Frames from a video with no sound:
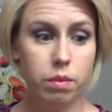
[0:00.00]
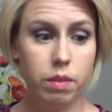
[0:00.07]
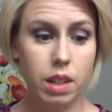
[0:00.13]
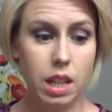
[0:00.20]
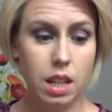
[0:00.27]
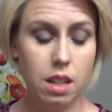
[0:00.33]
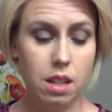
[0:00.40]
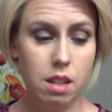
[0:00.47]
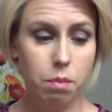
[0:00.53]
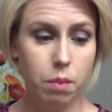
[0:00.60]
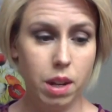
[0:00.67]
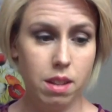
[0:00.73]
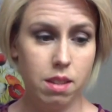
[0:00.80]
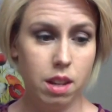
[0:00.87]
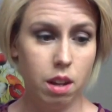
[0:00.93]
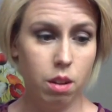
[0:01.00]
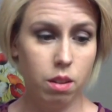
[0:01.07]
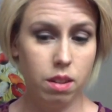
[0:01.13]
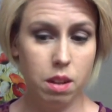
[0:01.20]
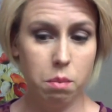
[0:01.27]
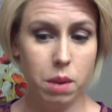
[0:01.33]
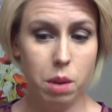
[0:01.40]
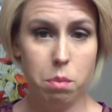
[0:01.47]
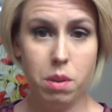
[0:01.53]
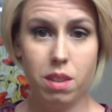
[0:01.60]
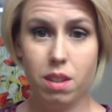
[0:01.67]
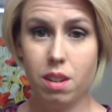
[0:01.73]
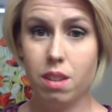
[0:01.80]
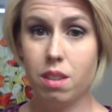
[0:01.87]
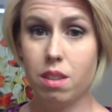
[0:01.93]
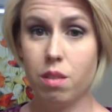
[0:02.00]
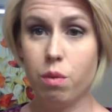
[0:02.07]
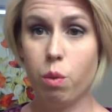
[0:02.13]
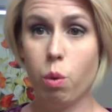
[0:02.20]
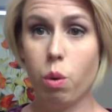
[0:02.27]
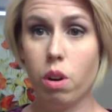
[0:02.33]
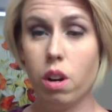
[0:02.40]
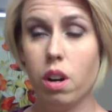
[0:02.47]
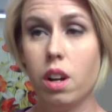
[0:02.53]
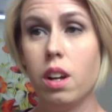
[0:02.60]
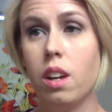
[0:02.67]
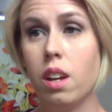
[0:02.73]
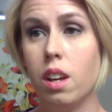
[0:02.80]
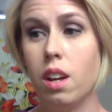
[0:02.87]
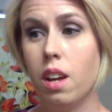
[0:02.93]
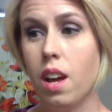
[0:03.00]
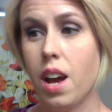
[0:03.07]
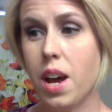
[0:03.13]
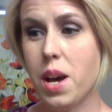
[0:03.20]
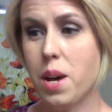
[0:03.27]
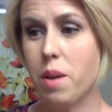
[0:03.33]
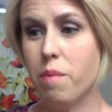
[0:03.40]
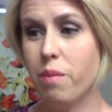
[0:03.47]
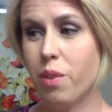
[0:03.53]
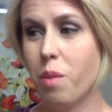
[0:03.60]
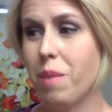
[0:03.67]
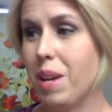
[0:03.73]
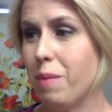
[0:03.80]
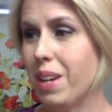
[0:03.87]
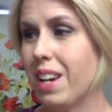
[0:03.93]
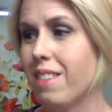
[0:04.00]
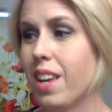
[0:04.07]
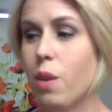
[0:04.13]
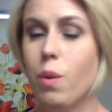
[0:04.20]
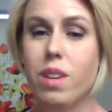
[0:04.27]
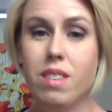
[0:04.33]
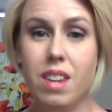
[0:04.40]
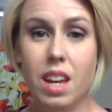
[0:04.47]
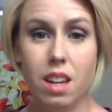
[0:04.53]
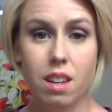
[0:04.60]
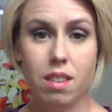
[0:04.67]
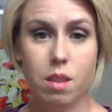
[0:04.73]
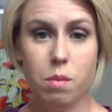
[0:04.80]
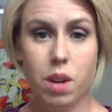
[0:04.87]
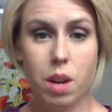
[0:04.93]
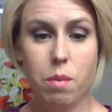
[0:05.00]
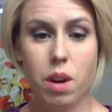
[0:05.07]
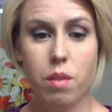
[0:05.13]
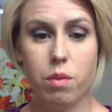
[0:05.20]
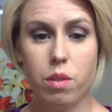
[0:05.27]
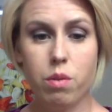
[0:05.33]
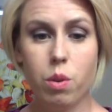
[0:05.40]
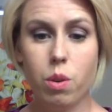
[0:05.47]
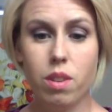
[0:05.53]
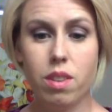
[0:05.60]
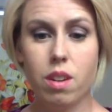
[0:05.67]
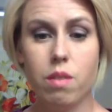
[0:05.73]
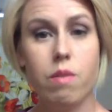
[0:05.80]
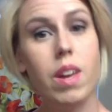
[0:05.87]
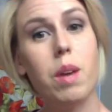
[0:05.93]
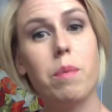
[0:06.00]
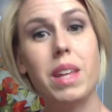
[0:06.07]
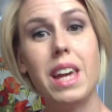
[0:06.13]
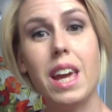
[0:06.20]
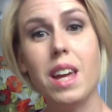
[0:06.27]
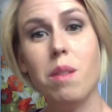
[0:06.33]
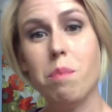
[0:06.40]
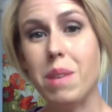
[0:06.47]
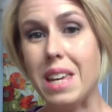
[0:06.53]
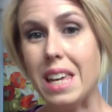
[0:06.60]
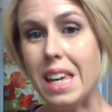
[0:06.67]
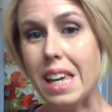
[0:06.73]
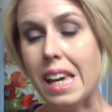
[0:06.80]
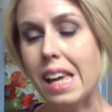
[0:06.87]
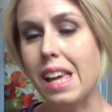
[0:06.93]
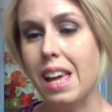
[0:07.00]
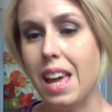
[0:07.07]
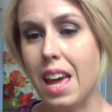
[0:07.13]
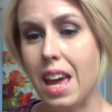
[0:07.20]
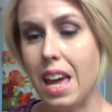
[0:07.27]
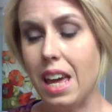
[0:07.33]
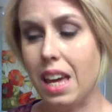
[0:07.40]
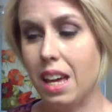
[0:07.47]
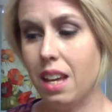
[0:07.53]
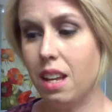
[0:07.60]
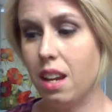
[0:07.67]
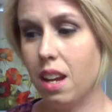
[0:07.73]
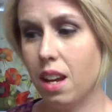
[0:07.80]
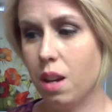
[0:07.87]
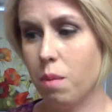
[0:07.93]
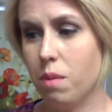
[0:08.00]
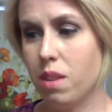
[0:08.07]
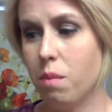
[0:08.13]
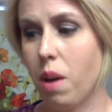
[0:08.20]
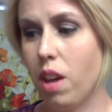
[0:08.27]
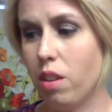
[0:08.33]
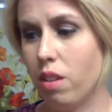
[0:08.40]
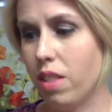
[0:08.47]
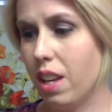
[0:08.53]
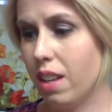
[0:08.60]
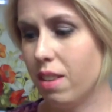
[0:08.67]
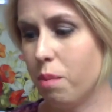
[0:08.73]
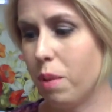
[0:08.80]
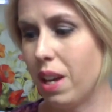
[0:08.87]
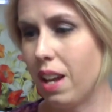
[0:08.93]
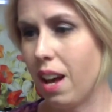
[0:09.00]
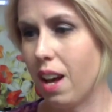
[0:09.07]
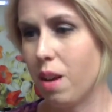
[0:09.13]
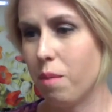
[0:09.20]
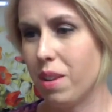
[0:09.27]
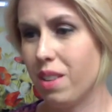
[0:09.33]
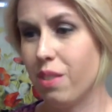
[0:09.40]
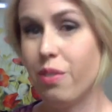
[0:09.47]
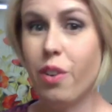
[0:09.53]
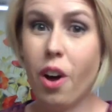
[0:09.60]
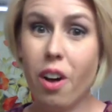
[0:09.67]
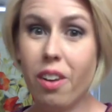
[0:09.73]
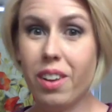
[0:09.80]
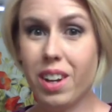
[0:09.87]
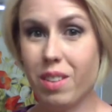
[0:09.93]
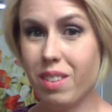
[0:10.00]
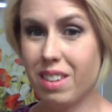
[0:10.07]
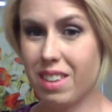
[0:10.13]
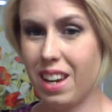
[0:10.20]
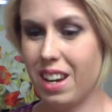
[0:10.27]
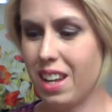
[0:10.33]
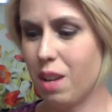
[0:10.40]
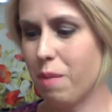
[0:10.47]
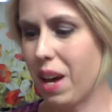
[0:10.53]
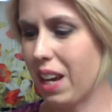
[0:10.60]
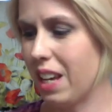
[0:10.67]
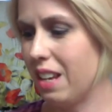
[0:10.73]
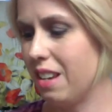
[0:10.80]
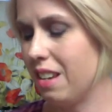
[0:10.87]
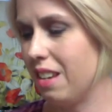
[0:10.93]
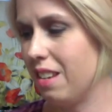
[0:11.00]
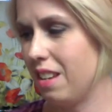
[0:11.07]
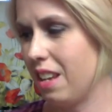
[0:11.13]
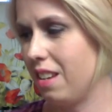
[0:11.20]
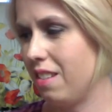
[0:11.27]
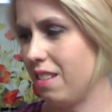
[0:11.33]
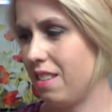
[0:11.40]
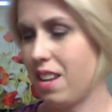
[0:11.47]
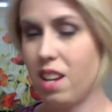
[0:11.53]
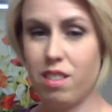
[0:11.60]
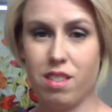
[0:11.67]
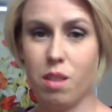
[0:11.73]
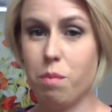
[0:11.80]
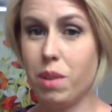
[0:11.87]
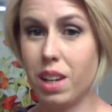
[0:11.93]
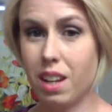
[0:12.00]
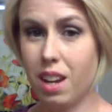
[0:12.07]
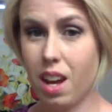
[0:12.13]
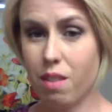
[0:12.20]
in my sales and my business for me, because I was taking some time off to focus on family and me and some other things, but it's fall and I'm excited to get back into just jumping into